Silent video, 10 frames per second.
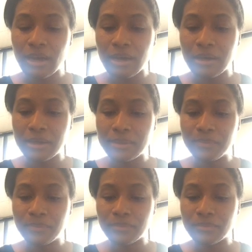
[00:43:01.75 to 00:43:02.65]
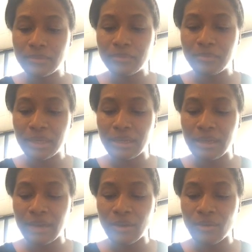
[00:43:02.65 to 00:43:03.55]
Um, but
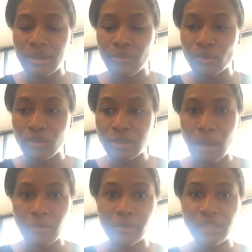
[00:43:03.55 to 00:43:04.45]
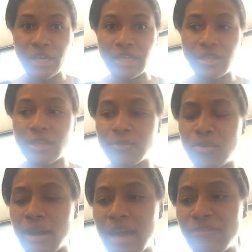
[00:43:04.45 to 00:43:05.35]
I know that rule has probably changed at this
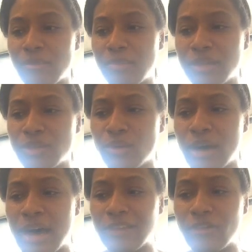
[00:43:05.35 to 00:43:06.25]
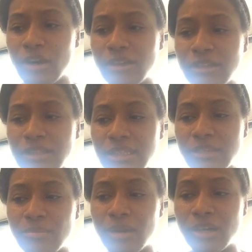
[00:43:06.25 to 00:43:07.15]
point. I haven't been to an Olive Garden
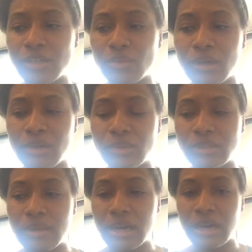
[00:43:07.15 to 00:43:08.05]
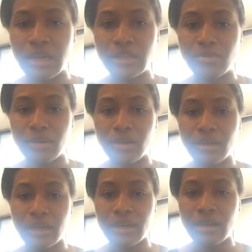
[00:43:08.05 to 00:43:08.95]
since March when it was my aunt's
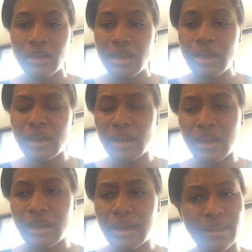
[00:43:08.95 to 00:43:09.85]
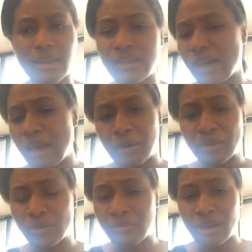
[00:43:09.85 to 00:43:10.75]
birthday. And at that time, I
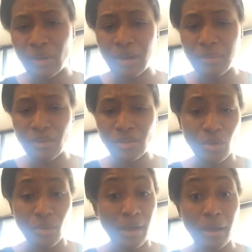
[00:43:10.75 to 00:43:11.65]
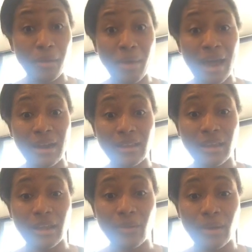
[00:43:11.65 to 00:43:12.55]
was with my grandmother, so we're not gonna buy
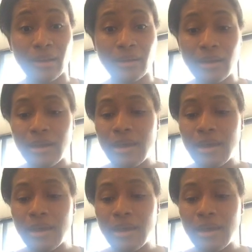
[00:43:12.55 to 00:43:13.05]
anything anyway.